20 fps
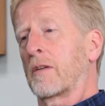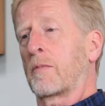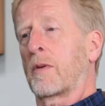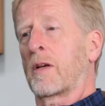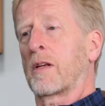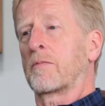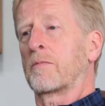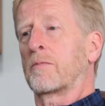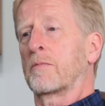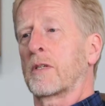
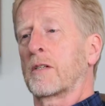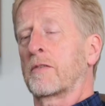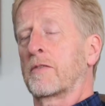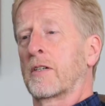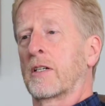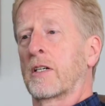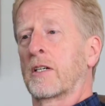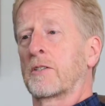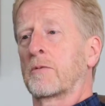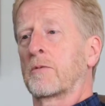My
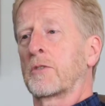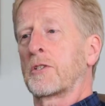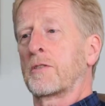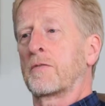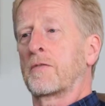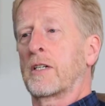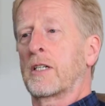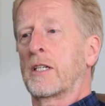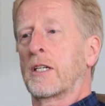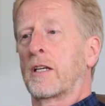father was a
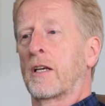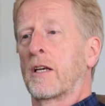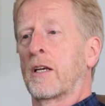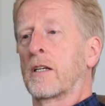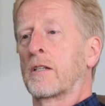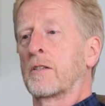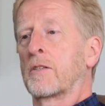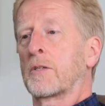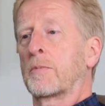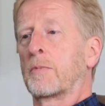very
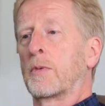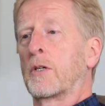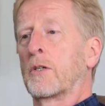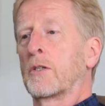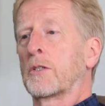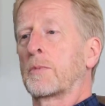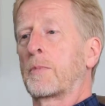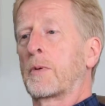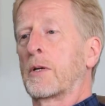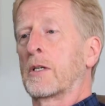keen
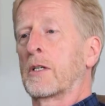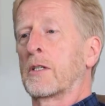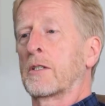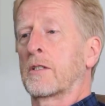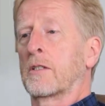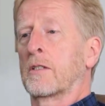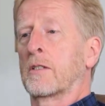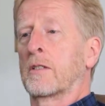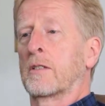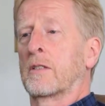sports
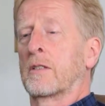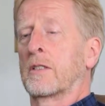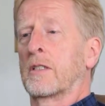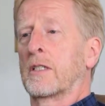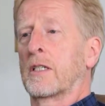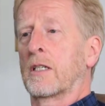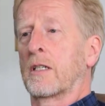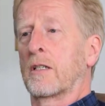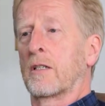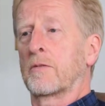person and
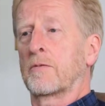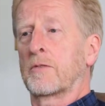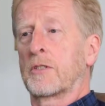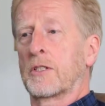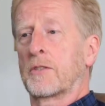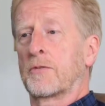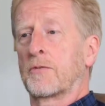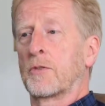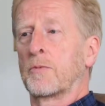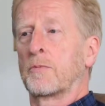loved
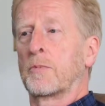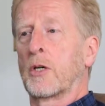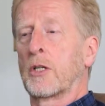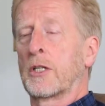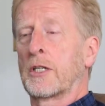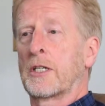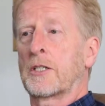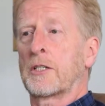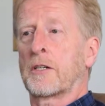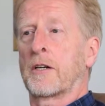his football
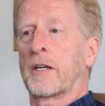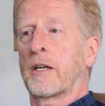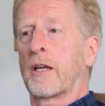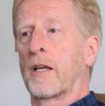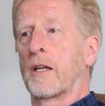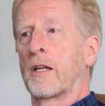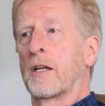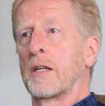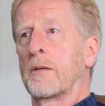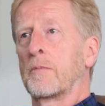and his
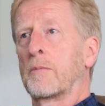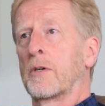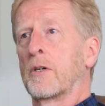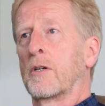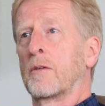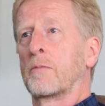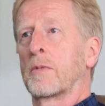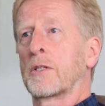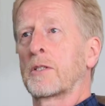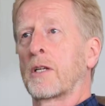cricket, and he
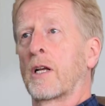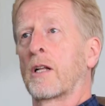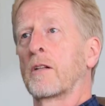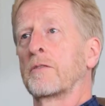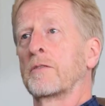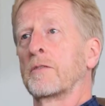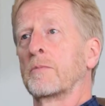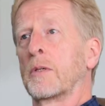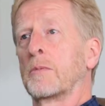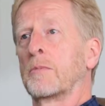brought
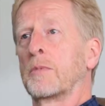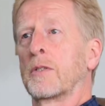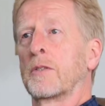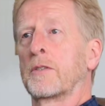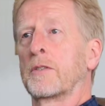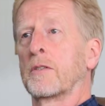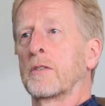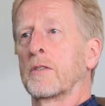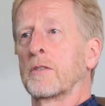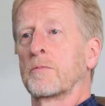myself and my
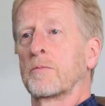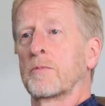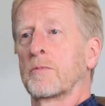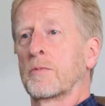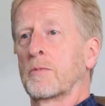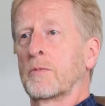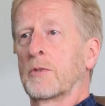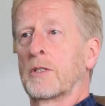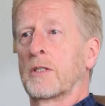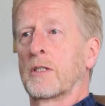brother up
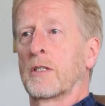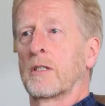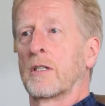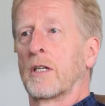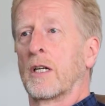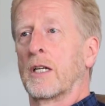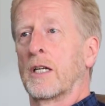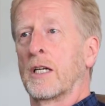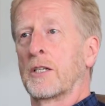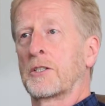with a
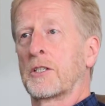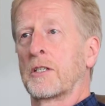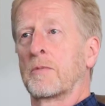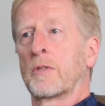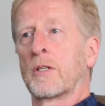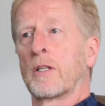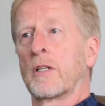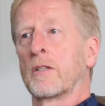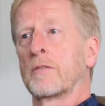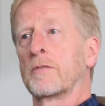
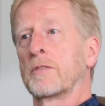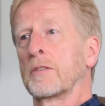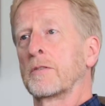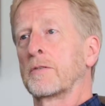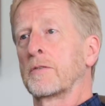similar love